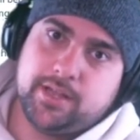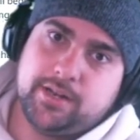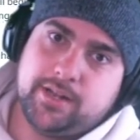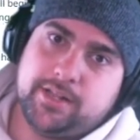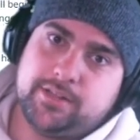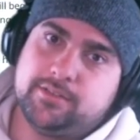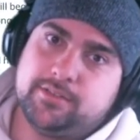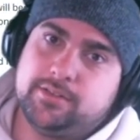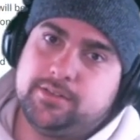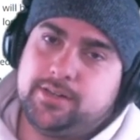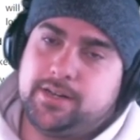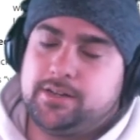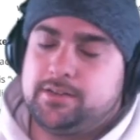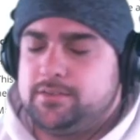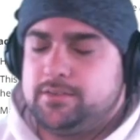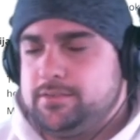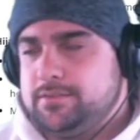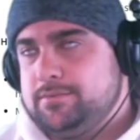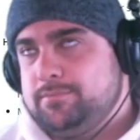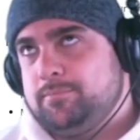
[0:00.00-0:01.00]
It adds an
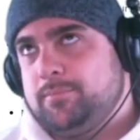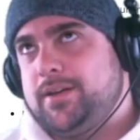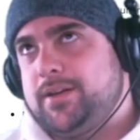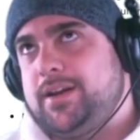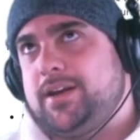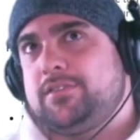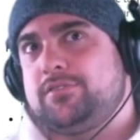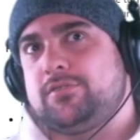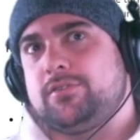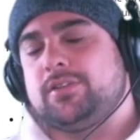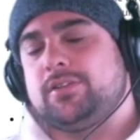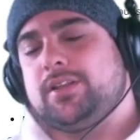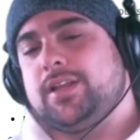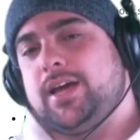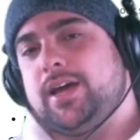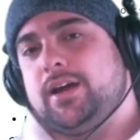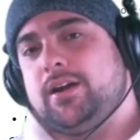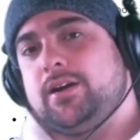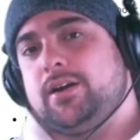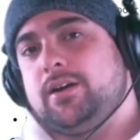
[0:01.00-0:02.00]
extra
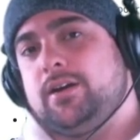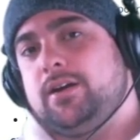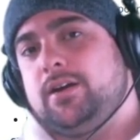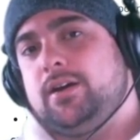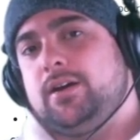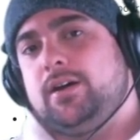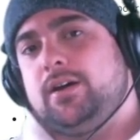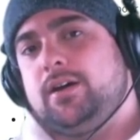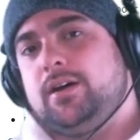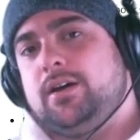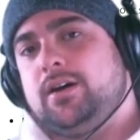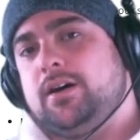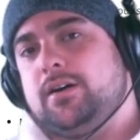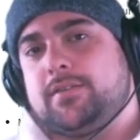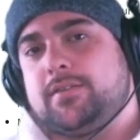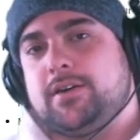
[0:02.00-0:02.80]
layer of